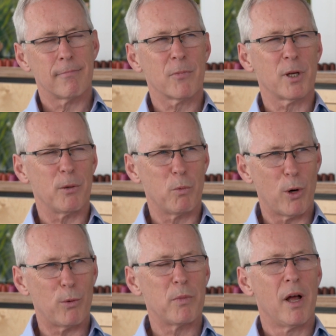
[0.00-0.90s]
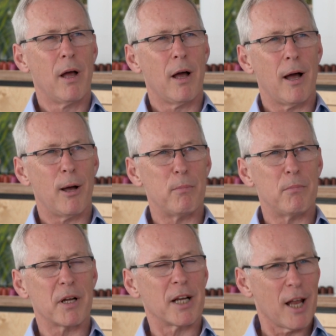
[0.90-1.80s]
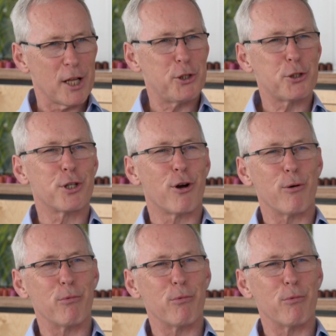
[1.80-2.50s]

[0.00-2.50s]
Okay, well, glad you start